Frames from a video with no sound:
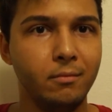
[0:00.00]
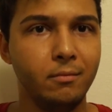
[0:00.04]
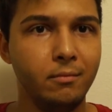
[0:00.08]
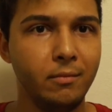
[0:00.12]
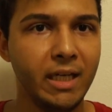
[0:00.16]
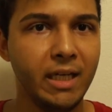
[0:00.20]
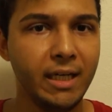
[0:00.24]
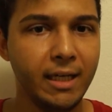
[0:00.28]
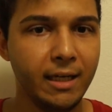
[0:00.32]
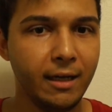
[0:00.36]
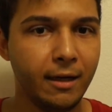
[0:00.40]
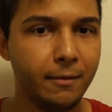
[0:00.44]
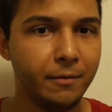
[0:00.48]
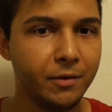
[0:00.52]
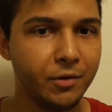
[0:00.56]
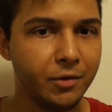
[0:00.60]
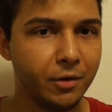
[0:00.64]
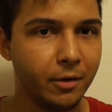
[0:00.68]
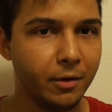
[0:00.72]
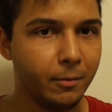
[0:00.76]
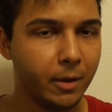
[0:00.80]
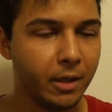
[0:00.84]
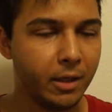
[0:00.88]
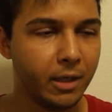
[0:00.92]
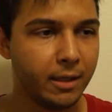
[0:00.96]

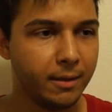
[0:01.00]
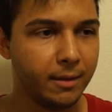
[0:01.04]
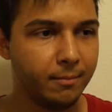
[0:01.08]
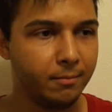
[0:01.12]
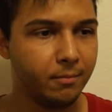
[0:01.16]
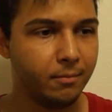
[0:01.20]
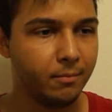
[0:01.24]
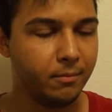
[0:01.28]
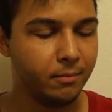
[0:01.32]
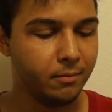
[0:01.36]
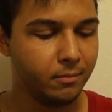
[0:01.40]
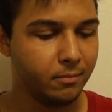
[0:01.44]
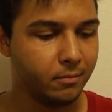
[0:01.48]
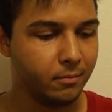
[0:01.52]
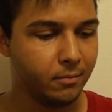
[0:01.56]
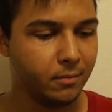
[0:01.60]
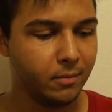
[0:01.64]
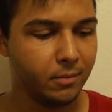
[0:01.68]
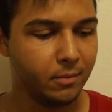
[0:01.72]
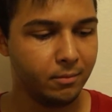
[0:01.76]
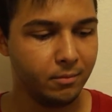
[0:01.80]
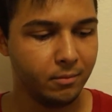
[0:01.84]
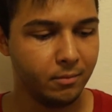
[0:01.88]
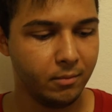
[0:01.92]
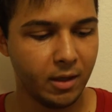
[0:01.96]
originally
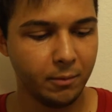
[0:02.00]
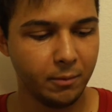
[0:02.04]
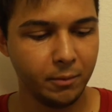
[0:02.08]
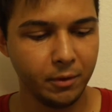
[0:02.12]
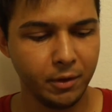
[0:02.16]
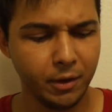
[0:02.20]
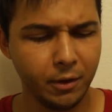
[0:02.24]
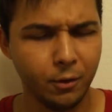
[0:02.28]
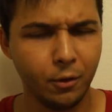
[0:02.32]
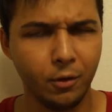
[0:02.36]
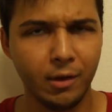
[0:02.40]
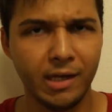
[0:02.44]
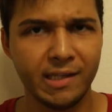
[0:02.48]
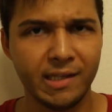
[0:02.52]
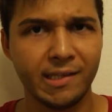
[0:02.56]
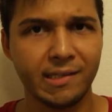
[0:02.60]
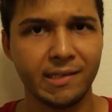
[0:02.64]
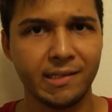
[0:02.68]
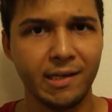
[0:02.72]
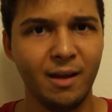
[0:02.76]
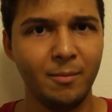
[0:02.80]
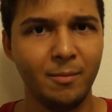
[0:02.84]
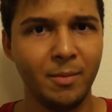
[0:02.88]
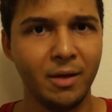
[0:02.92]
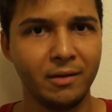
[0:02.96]
not really a whole lot to
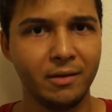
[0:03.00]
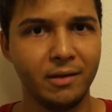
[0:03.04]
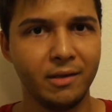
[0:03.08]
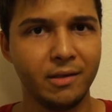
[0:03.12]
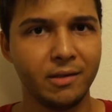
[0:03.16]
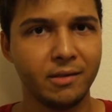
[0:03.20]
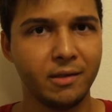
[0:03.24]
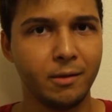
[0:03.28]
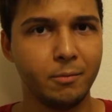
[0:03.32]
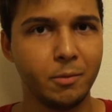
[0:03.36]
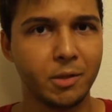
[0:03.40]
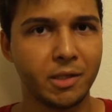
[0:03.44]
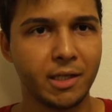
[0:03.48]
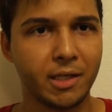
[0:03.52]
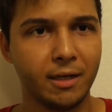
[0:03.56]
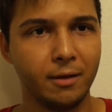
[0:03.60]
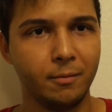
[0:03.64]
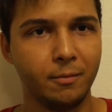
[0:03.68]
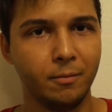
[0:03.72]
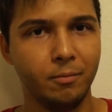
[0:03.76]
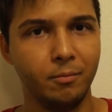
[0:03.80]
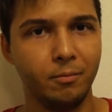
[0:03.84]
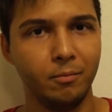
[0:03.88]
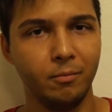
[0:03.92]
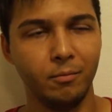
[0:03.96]
say about this. I'm just kind
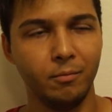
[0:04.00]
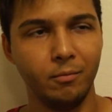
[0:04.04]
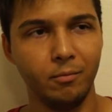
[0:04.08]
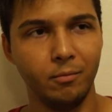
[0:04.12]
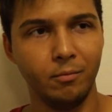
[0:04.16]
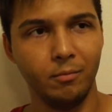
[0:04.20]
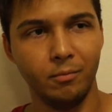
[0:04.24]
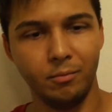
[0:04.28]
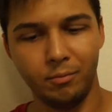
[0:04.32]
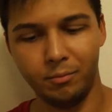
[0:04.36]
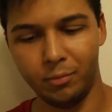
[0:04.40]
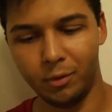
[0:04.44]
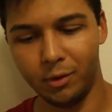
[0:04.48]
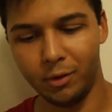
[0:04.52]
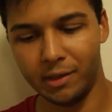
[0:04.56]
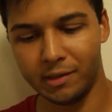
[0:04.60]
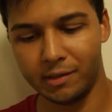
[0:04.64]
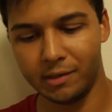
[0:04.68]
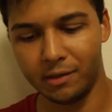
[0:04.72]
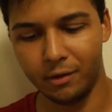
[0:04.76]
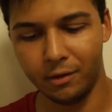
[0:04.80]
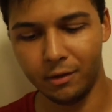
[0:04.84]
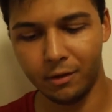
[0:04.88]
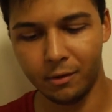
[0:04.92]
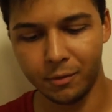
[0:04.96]
of putting this
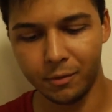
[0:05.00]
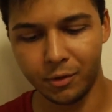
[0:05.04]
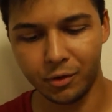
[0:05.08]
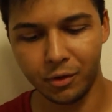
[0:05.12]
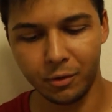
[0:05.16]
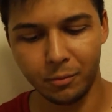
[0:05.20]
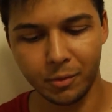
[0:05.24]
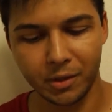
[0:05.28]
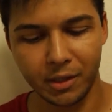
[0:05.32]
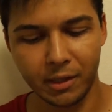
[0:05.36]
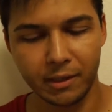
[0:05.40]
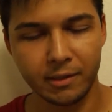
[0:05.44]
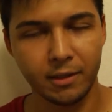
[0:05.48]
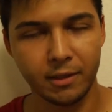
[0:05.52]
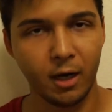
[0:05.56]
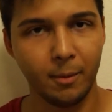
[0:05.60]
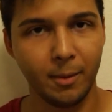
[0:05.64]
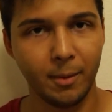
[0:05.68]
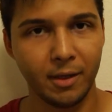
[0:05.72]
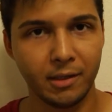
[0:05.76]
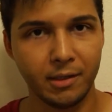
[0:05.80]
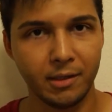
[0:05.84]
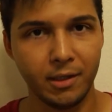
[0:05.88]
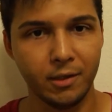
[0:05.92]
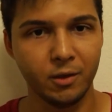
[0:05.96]
in there. I originally was going to talk
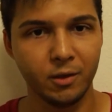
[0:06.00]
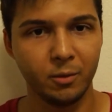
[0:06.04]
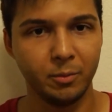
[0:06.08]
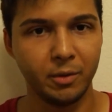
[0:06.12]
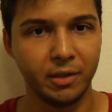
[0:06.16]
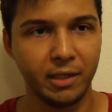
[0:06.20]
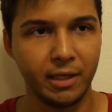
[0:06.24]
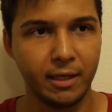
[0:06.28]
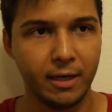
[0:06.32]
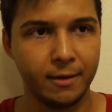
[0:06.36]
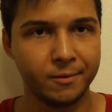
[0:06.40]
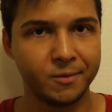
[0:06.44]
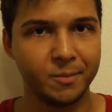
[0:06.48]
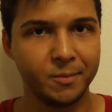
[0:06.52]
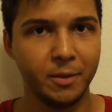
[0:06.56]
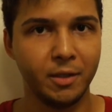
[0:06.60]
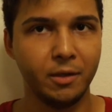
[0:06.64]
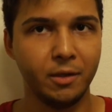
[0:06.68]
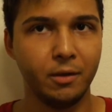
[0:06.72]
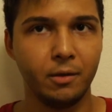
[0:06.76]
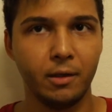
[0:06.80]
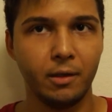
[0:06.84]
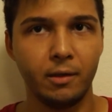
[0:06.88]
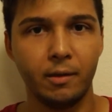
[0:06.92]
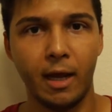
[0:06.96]
about the teaser, but the announcement
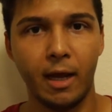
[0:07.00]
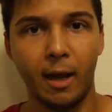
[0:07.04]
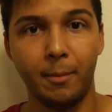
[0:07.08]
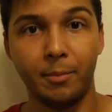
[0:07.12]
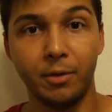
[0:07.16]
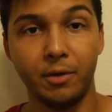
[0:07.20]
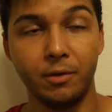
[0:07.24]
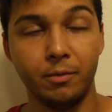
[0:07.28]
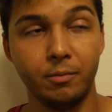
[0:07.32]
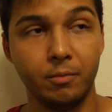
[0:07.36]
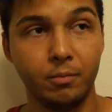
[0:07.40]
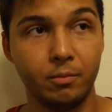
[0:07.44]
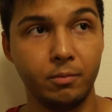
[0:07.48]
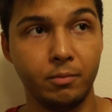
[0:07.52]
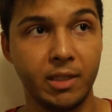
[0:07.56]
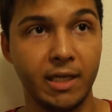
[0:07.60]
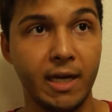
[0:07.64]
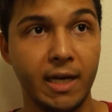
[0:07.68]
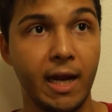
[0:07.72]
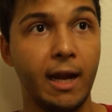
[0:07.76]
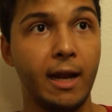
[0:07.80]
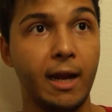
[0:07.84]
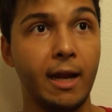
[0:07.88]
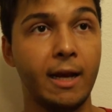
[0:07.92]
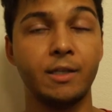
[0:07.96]
happened
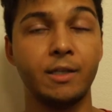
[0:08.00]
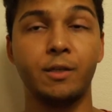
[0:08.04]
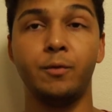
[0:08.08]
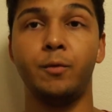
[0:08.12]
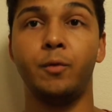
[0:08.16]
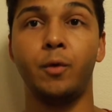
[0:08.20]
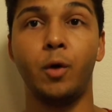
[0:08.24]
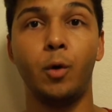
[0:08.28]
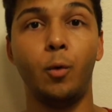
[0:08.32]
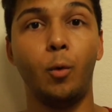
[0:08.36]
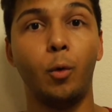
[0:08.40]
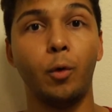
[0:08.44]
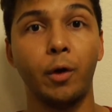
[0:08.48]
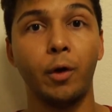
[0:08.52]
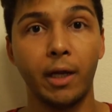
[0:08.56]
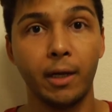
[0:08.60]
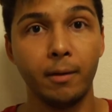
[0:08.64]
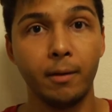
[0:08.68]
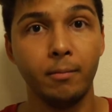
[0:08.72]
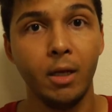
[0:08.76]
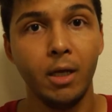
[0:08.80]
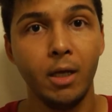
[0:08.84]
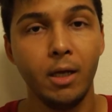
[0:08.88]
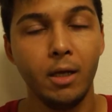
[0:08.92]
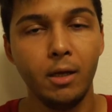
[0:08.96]
today as of
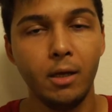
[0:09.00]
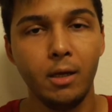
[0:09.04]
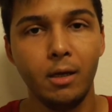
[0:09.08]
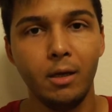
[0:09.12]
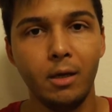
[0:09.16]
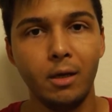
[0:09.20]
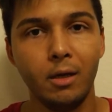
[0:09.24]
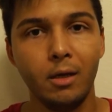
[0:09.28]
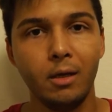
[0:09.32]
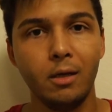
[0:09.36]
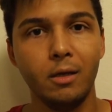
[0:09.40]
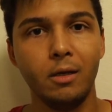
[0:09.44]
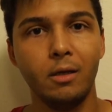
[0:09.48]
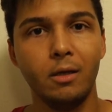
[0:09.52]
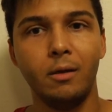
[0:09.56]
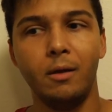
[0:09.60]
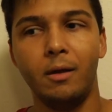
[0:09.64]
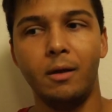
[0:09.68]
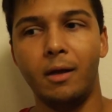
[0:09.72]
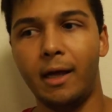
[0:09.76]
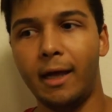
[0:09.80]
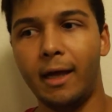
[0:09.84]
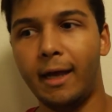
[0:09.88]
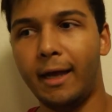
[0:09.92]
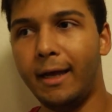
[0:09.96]
recording.
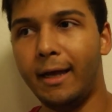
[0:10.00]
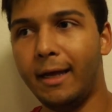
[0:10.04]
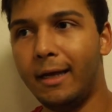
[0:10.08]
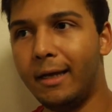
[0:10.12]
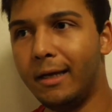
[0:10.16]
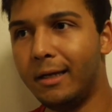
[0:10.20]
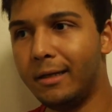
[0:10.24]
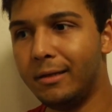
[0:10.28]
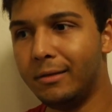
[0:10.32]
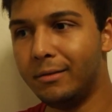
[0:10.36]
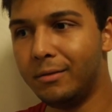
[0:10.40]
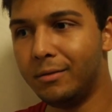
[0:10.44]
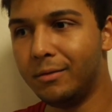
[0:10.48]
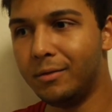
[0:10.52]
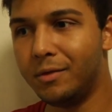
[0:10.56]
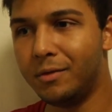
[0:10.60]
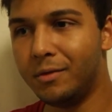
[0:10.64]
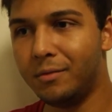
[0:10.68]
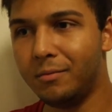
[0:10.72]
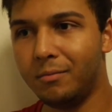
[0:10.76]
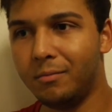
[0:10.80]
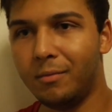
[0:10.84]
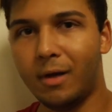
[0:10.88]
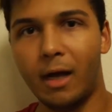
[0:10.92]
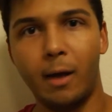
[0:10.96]
And
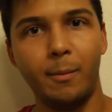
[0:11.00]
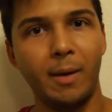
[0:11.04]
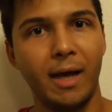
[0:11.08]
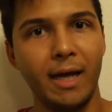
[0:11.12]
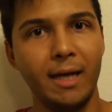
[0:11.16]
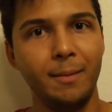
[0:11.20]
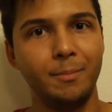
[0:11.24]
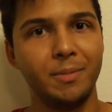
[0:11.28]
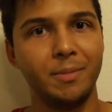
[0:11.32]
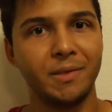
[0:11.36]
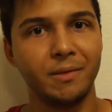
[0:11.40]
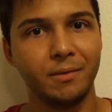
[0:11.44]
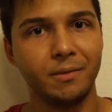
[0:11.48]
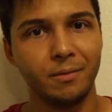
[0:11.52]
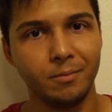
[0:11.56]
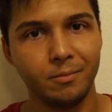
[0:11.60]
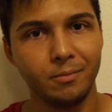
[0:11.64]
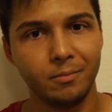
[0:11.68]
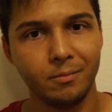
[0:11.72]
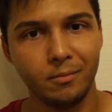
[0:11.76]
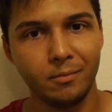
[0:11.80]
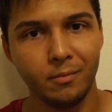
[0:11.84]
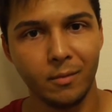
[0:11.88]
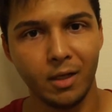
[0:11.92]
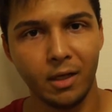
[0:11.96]
I'm hyped.
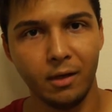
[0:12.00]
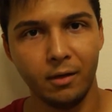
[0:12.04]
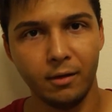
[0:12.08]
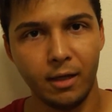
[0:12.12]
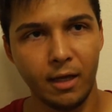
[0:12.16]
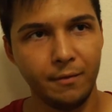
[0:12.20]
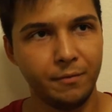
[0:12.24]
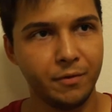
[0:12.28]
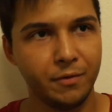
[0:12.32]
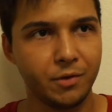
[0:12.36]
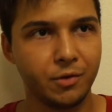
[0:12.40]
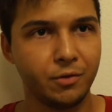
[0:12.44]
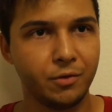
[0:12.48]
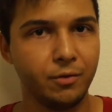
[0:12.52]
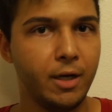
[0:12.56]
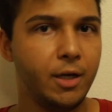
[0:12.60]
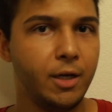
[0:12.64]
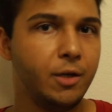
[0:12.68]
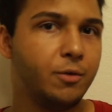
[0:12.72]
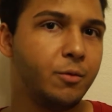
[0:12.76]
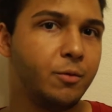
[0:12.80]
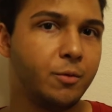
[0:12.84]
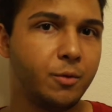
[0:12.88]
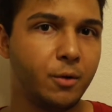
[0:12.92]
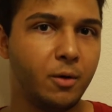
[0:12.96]
Life is
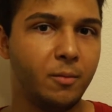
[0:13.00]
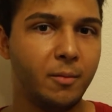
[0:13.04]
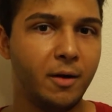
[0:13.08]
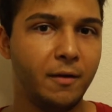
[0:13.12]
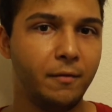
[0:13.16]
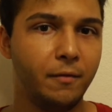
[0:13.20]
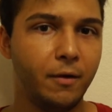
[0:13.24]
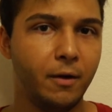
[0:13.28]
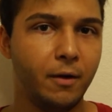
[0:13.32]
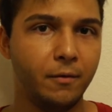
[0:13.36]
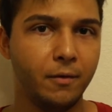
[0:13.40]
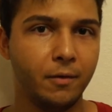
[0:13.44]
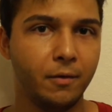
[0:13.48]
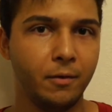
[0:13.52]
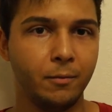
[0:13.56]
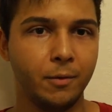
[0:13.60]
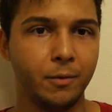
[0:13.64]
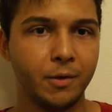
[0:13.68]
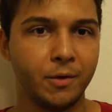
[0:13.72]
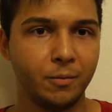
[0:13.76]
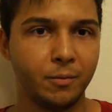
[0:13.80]
Strange is one of my favorite